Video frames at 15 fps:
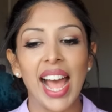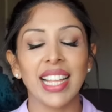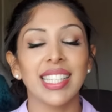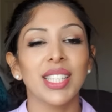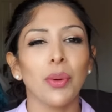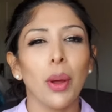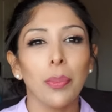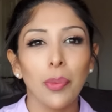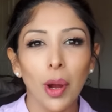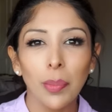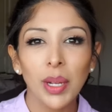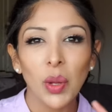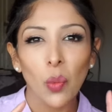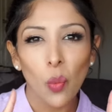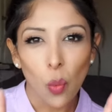so I'd
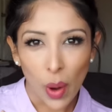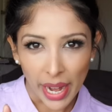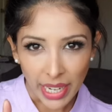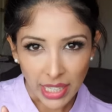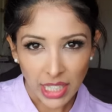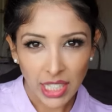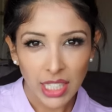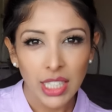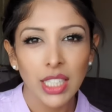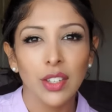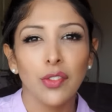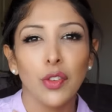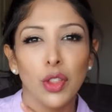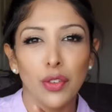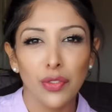probably wait
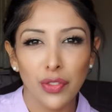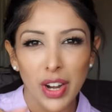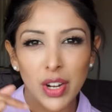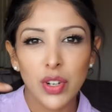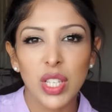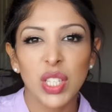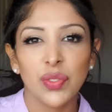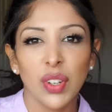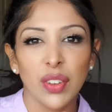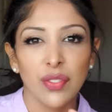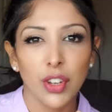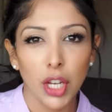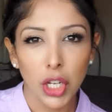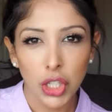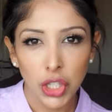for the fragrance-free
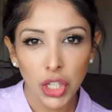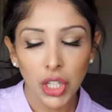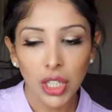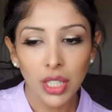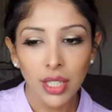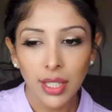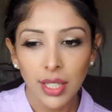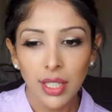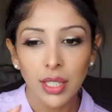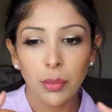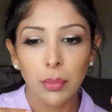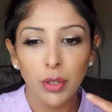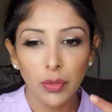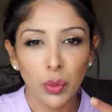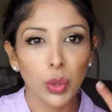version
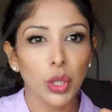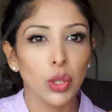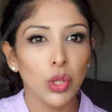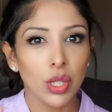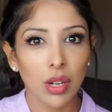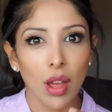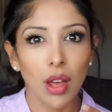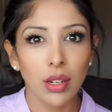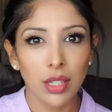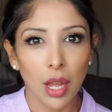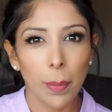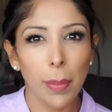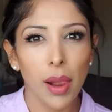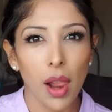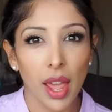before you start
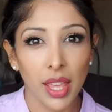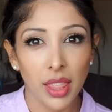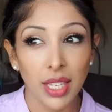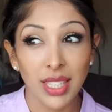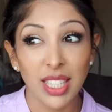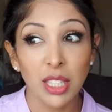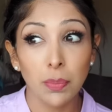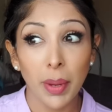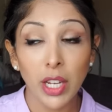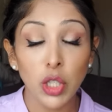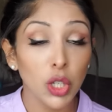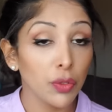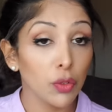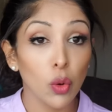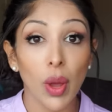applying this, especially
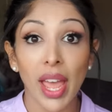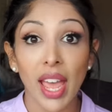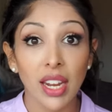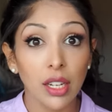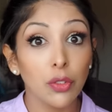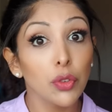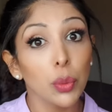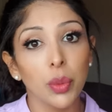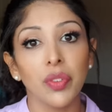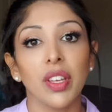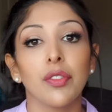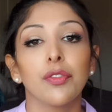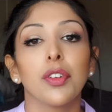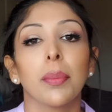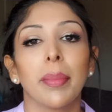if you've got any form of
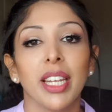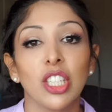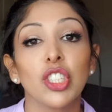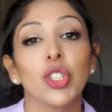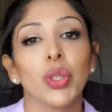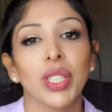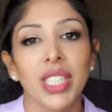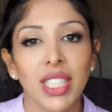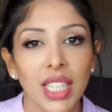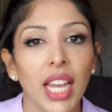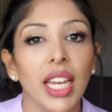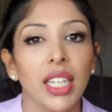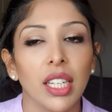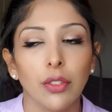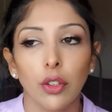inflammation on the skin.
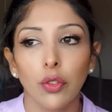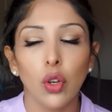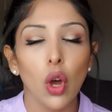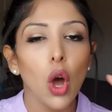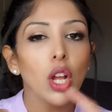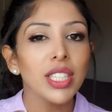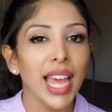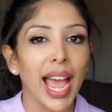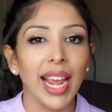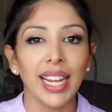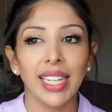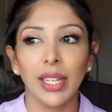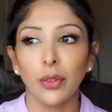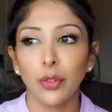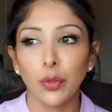If you've got
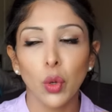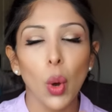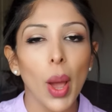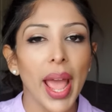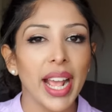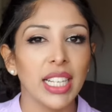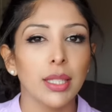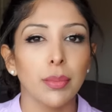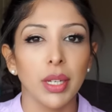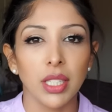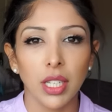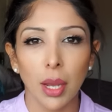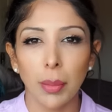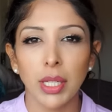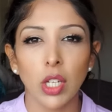acne, if you've got eczema,
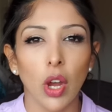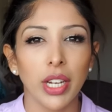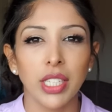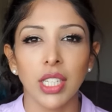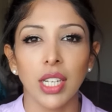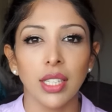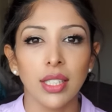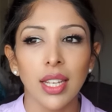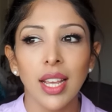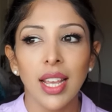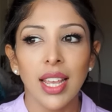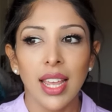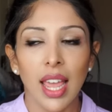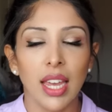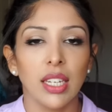dermatitis,
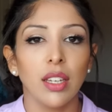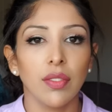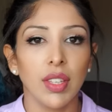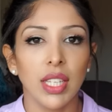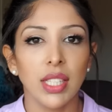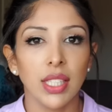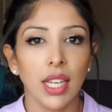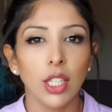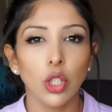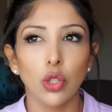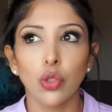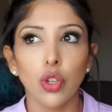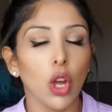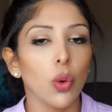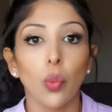any of these things, you
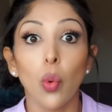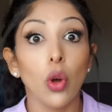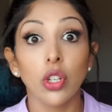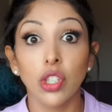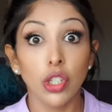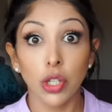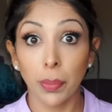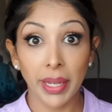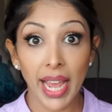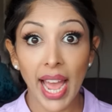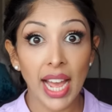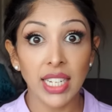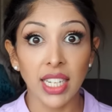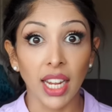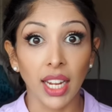don't want to be
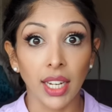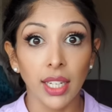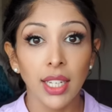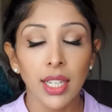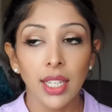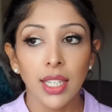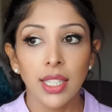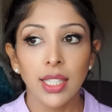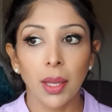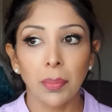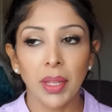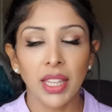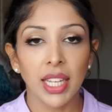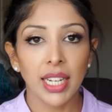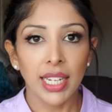adding
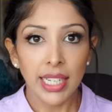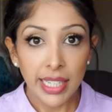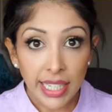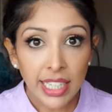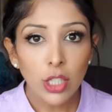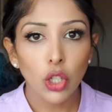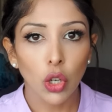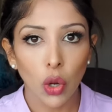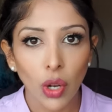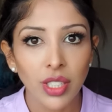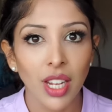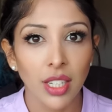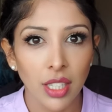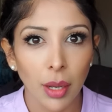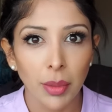something that can lead to
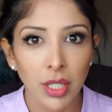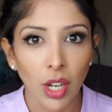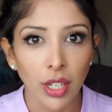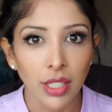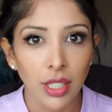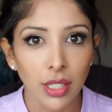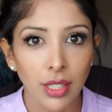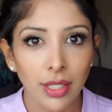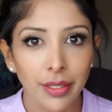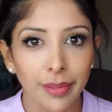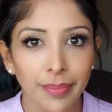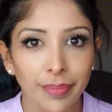contact dermatitis.